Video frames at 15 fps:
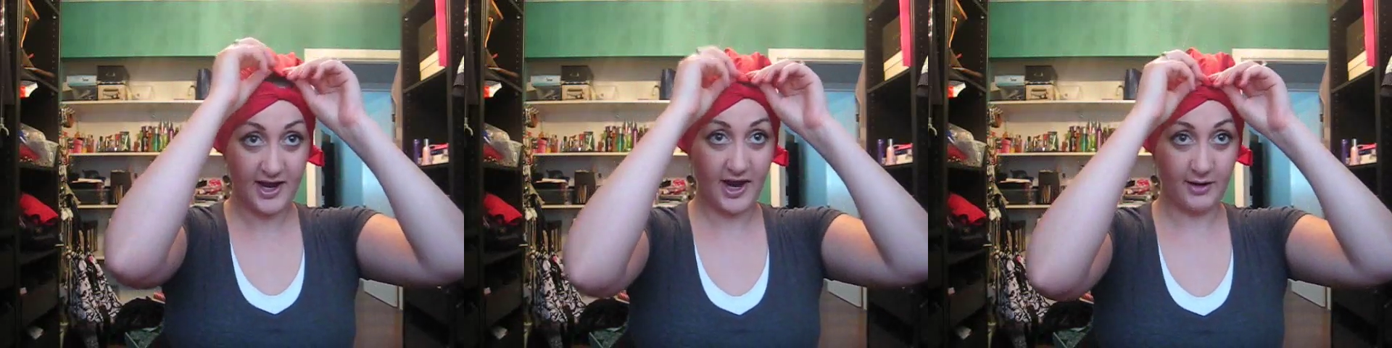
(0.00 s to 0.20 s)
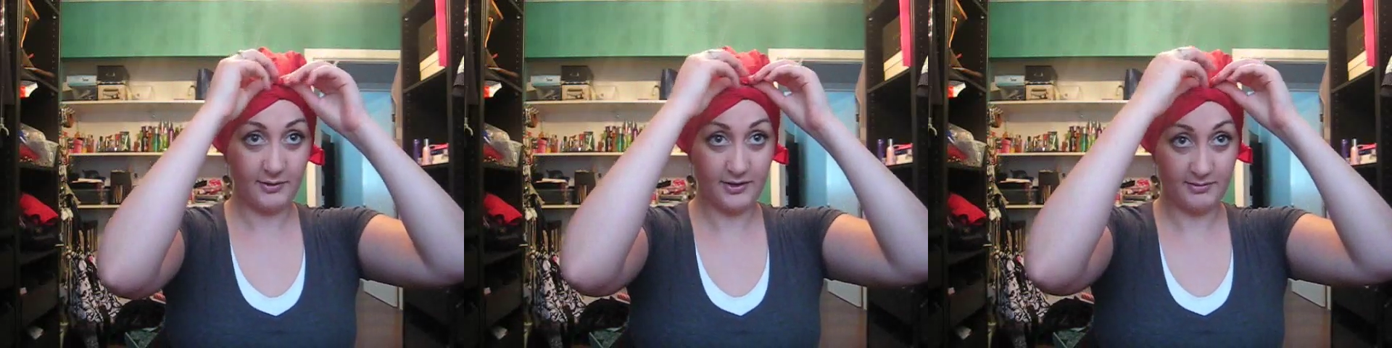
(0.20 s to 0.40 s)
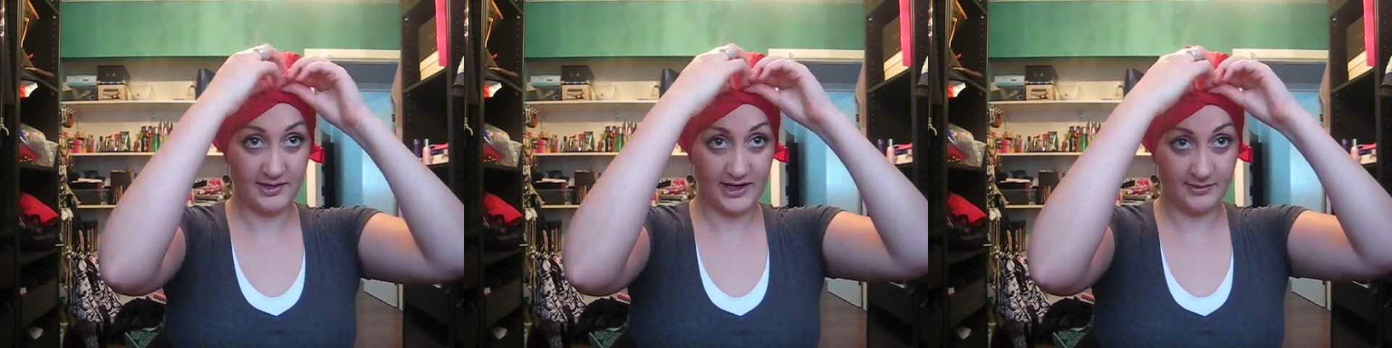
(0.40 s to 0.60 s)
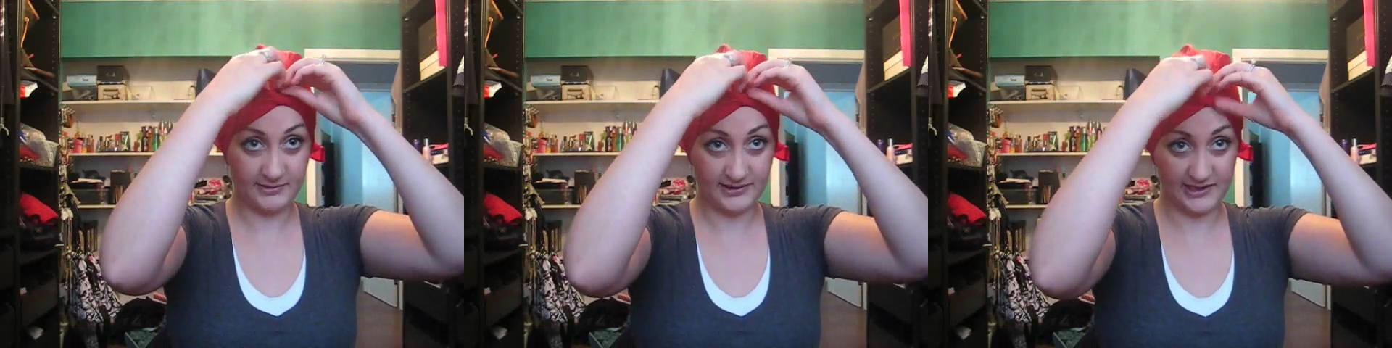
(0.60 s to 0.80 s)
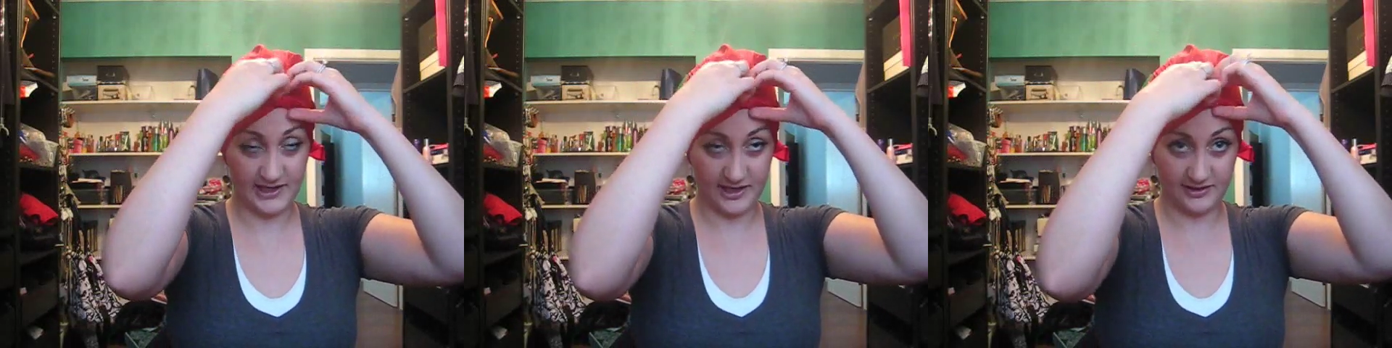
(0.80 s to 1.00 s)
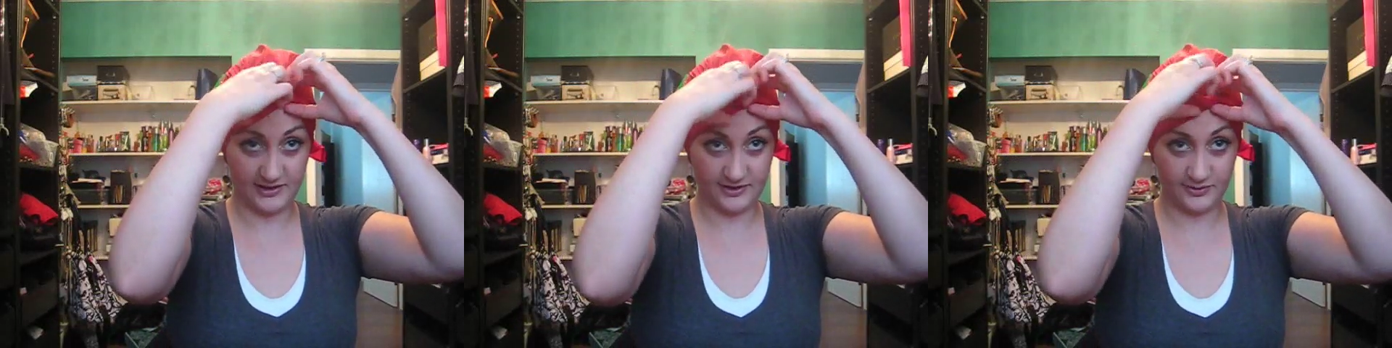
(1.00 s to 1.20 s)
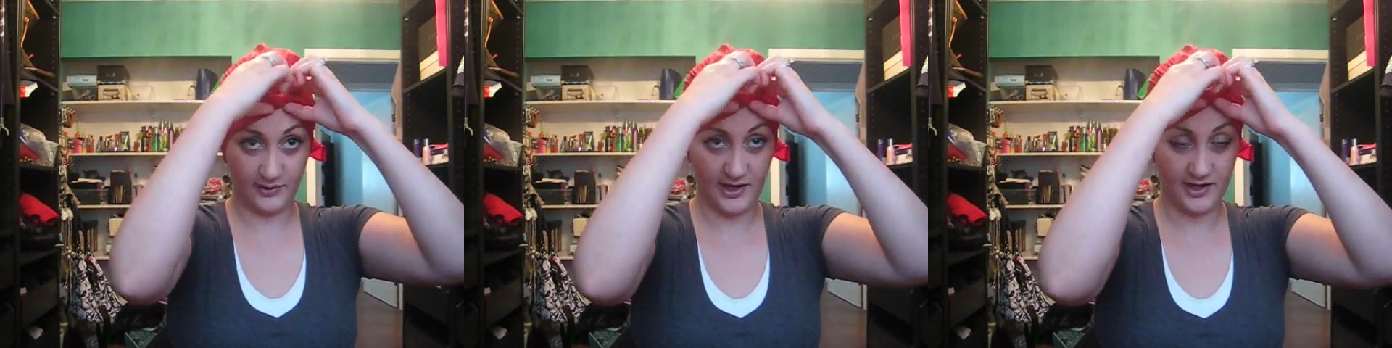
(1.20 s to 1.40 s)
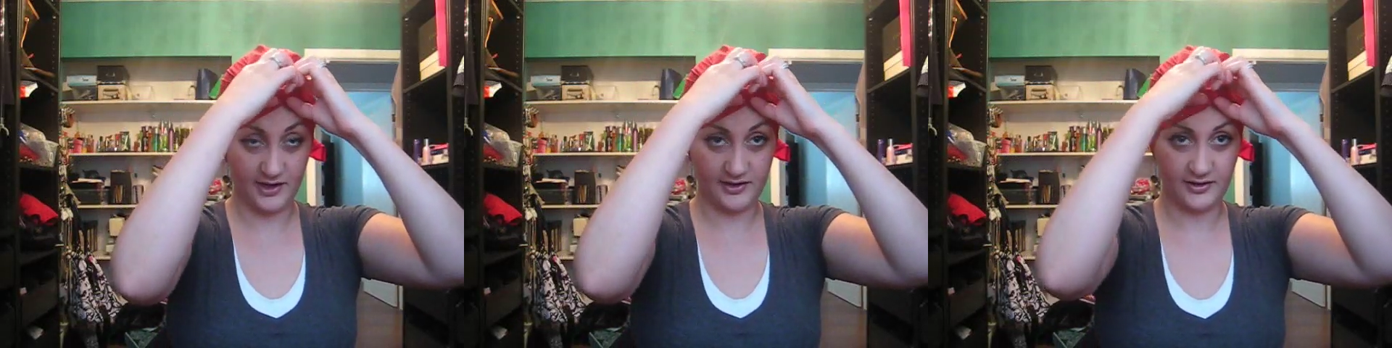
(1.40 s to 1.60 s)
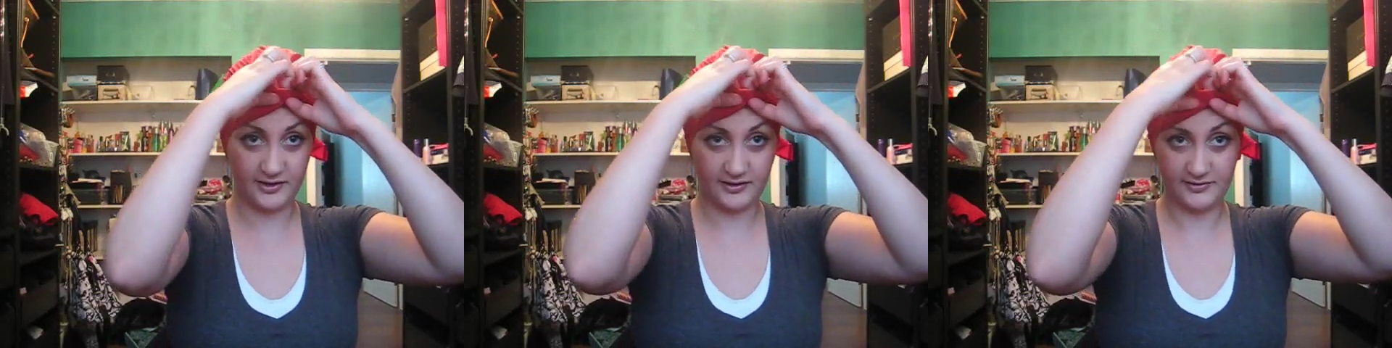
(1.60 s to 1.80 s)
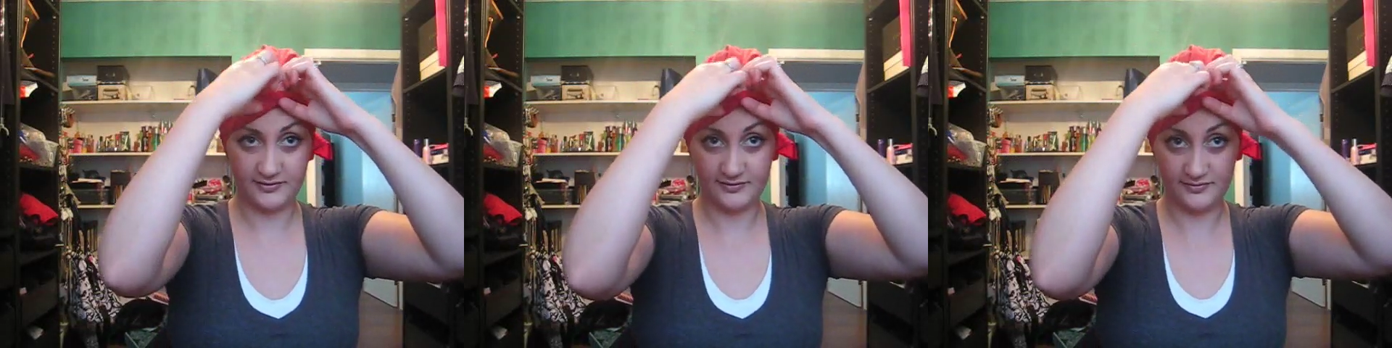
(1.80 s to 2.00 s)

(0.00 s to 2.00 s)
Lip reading: I would have been able to get this right under.